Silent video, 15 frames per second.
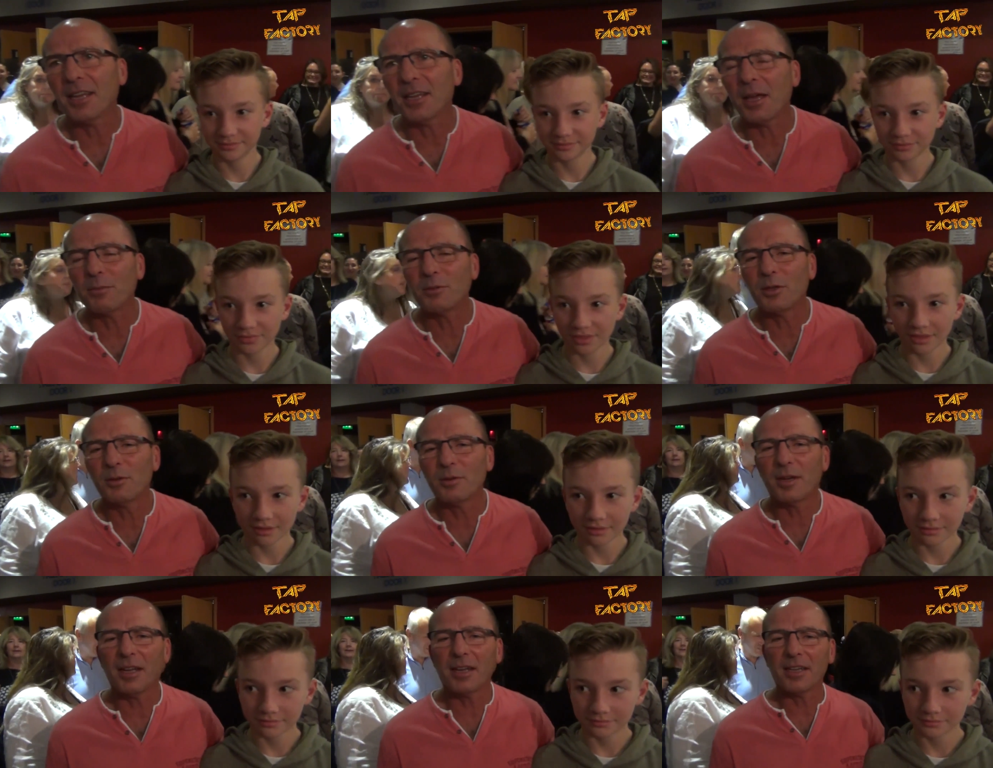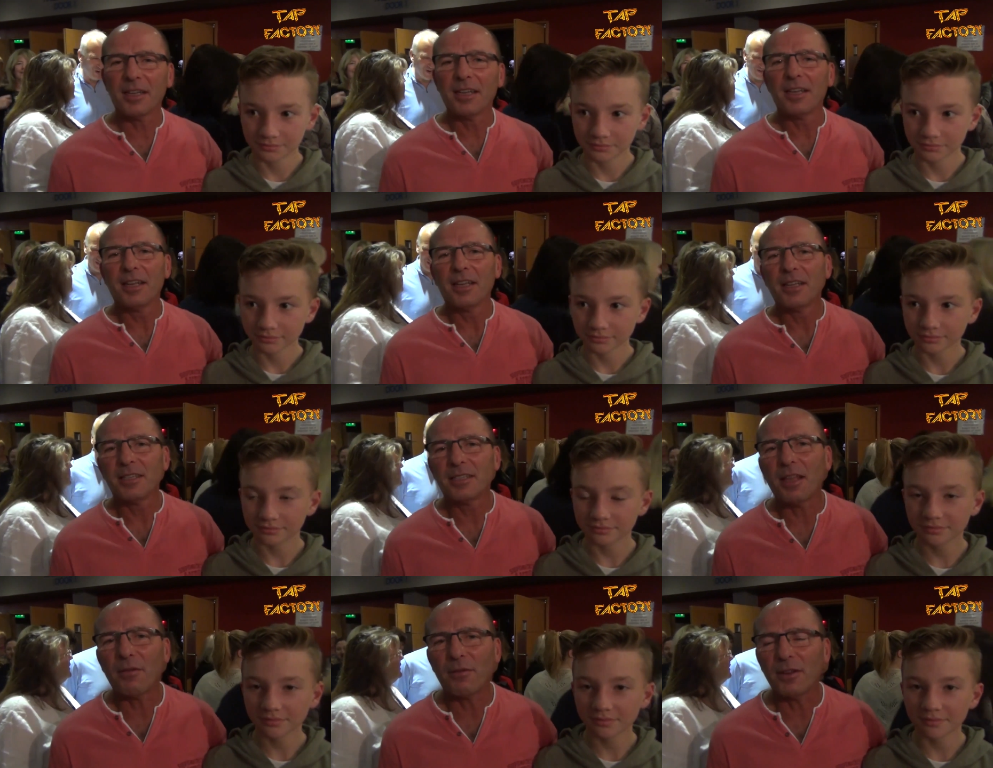Speaker 1: Yeah, kept you uh,
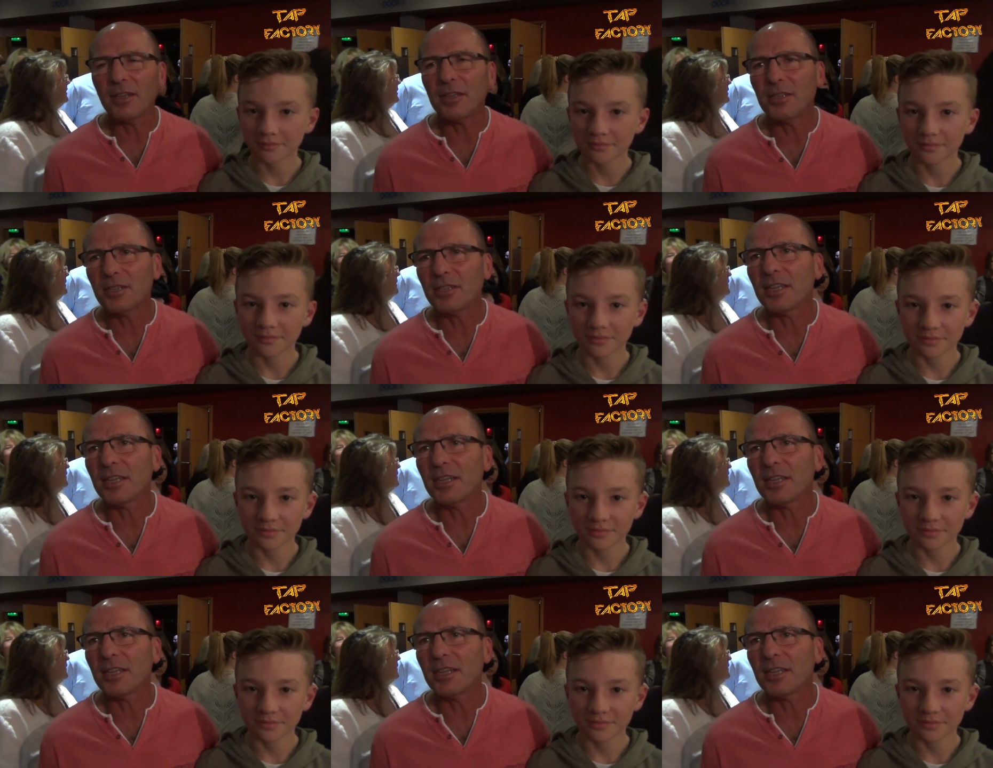definitely in your